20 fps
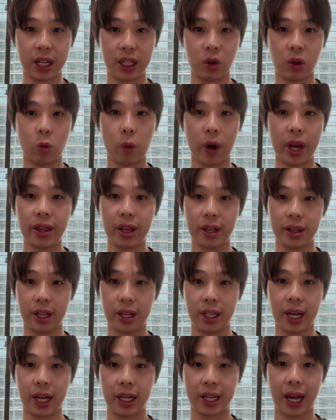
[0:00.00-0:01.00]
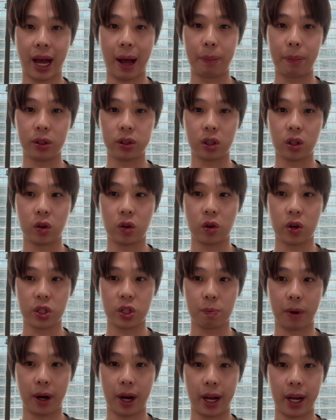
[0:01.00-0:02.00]
and the way that they get capital
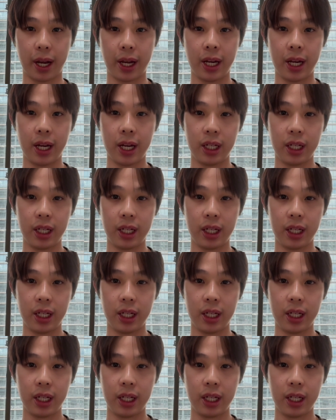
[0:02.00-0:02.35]
is by